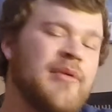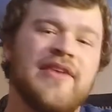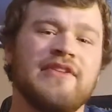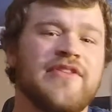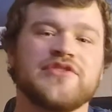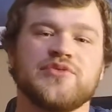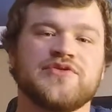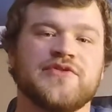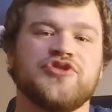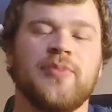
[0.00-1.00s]
Even if this was
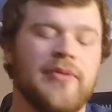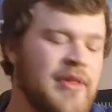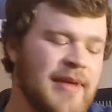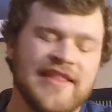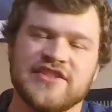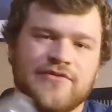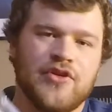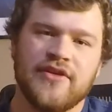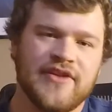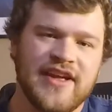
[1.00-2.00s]
for 2 people, they make this for all
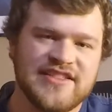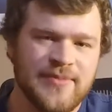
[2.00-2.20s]
different kinds